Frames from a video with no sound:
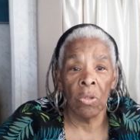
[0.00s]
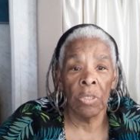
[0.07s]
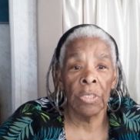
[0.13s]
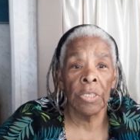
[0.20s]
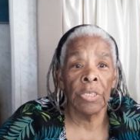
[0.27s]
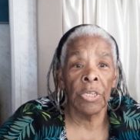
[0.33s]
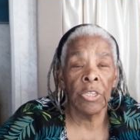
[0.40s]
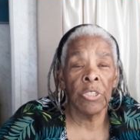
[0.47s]

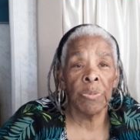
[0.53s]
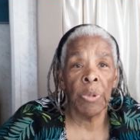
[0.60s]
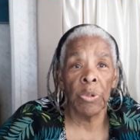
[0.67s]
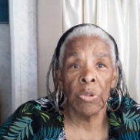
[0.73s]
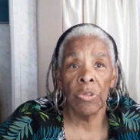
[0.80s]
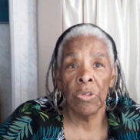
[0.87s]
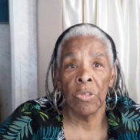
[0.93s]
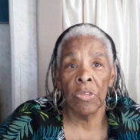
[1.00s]
and I
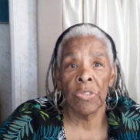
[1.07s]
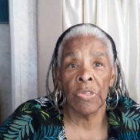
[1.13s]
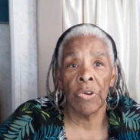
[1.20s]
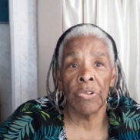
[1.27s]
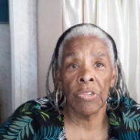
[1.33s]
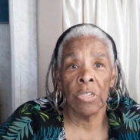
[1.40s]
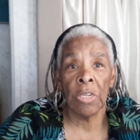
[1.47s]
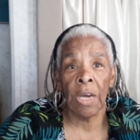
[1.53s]
spoke to the
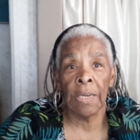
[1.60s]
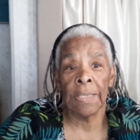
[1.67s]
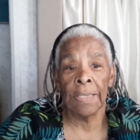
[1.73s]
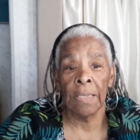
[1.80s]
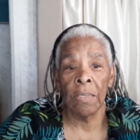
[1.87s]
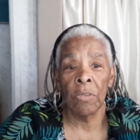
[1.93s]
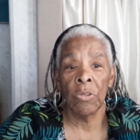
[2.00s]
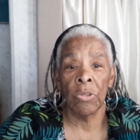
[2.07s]
surgeon, Dr.
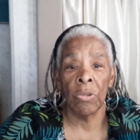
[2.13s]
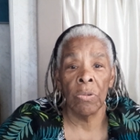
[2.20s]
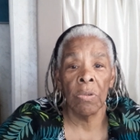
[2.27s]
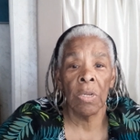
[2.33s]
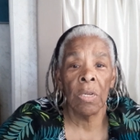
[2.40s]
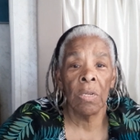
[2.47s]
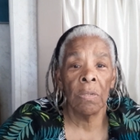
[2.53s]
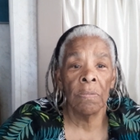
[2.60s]

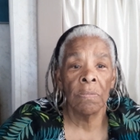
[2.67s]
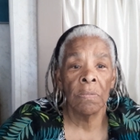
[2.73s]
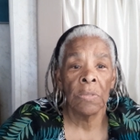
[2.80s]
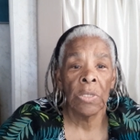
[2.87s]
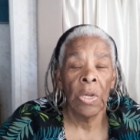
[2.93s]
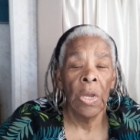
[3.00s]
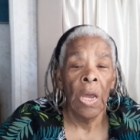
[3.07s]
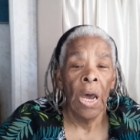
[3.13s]
Leduc.
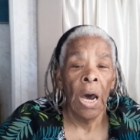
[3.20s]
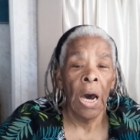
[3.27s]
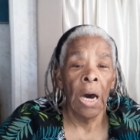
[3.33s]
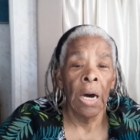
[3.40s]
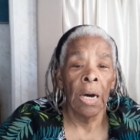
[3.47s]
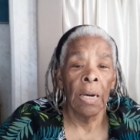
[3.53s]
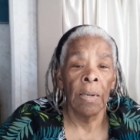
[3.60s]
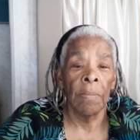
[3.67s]

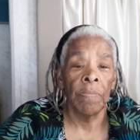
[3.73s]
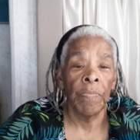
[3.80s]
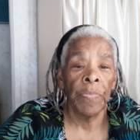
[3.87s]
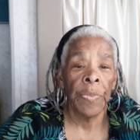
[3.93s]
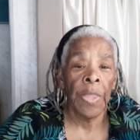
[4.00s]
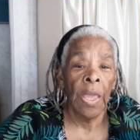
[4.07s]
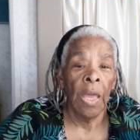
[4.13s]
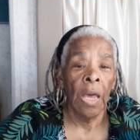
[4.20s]
And
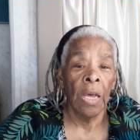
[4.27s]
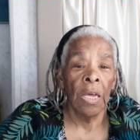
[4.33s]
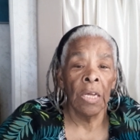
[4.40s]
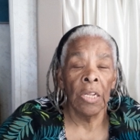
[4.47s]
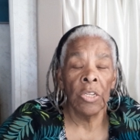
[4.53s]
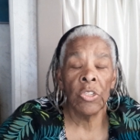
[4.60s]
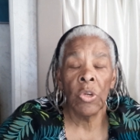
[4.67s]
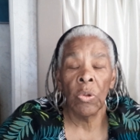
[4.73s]

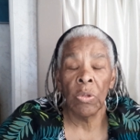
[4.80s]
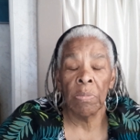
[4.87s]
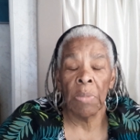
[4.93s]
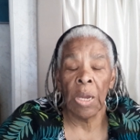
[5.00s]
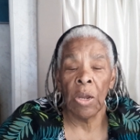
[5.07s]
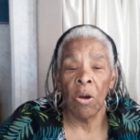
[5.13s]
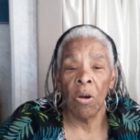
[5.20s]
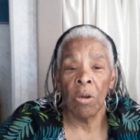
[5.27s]
I told him
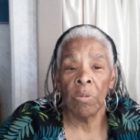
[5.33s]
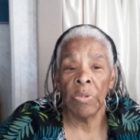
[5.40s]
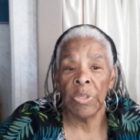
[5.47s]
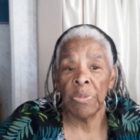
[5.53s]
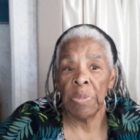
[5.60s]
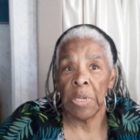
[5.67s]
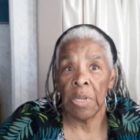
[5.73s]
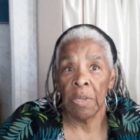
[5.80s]
my heart
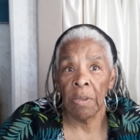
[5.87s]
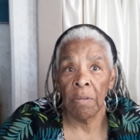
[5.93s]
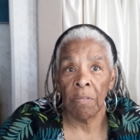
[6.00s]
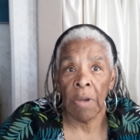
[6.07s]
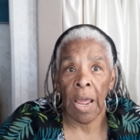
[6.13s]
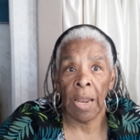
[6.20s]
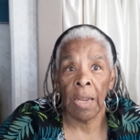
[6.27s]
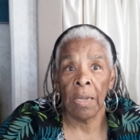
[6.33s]
was beating
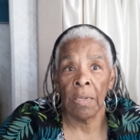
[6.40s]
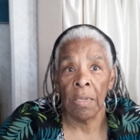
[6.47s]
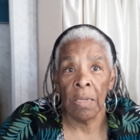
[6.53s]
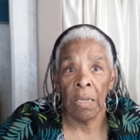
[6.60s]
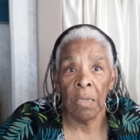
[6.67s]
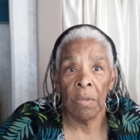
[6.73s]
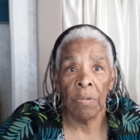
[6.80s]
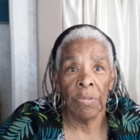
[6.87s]

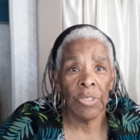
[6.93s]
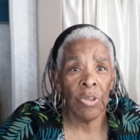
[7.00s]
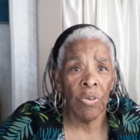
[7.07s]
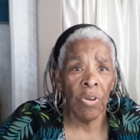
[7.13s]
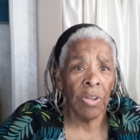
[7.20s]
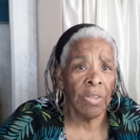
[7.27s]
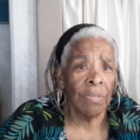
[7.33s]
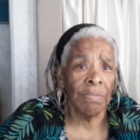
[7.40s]
erratically. It was
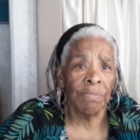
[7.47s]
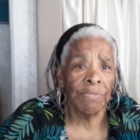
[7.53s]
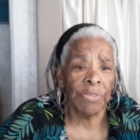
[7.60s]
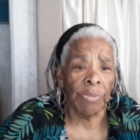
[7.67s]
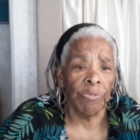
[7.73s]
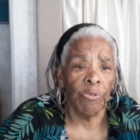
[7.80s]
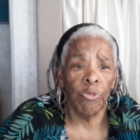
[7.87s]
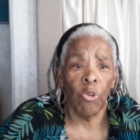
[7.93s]
going
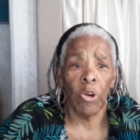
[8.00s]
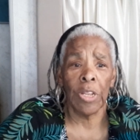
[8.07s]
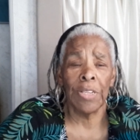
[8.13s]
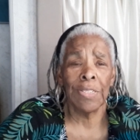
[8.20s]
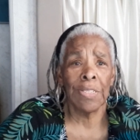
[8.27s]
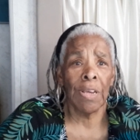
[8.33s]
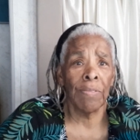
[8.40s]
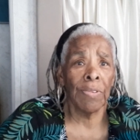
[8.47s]
from
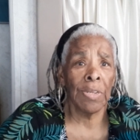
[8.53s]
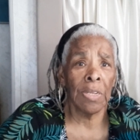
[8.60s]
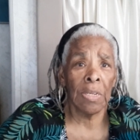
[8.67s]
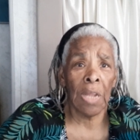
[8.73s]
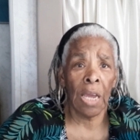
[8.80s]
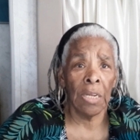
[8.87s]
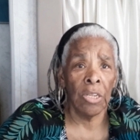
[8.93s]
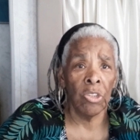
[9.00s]
47 to
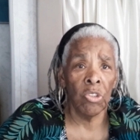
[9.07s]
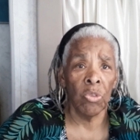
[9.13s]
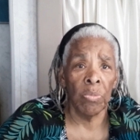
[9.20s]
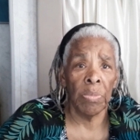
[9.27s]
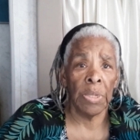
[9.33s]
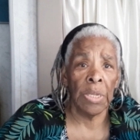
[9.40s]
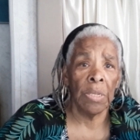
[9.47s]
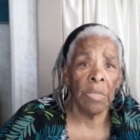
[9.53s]
92
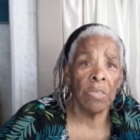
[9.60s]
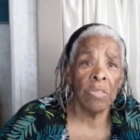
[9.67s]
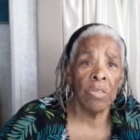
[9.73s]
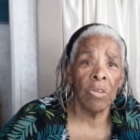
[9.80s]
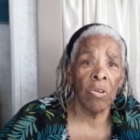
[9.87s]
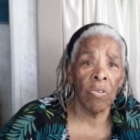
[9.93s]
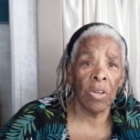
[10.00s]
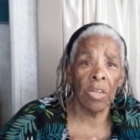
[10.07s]
beats. You
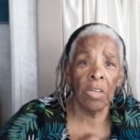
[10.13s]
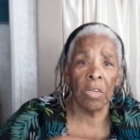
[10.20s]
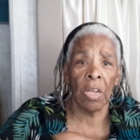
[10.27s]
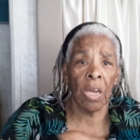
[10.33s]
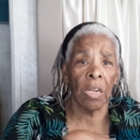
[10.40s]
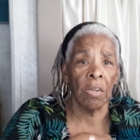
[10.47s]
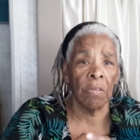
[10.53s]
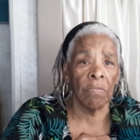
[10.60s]
know, I could
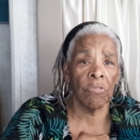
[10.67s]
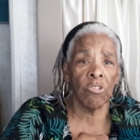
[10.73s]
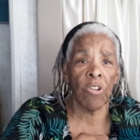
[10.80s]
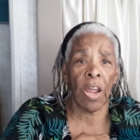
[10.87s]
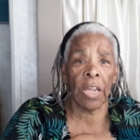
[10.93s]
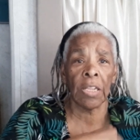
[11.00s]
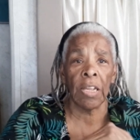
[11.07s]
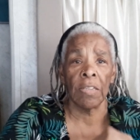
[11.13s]
kind of
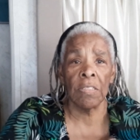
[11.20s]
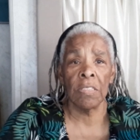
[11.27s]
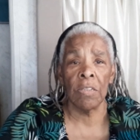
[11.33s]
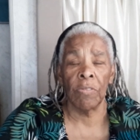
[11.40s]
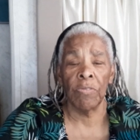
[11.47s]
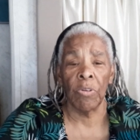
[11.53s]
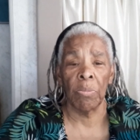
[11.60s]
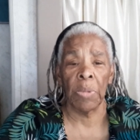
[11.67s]
track that
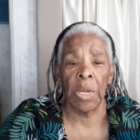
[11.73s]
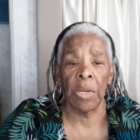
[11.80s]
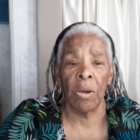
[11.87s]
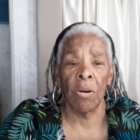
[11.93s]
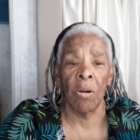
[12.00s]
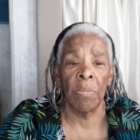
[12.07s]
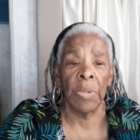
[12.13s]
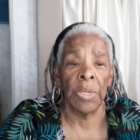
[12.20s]
stuff on my
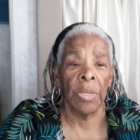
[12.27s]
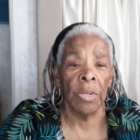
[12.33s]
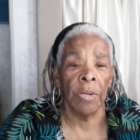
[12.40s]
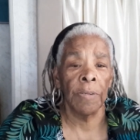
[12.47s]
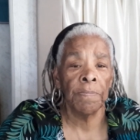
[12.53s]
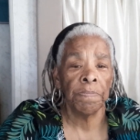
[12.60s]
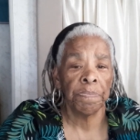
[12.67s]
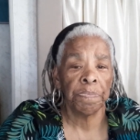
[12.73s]
Garmin, you know.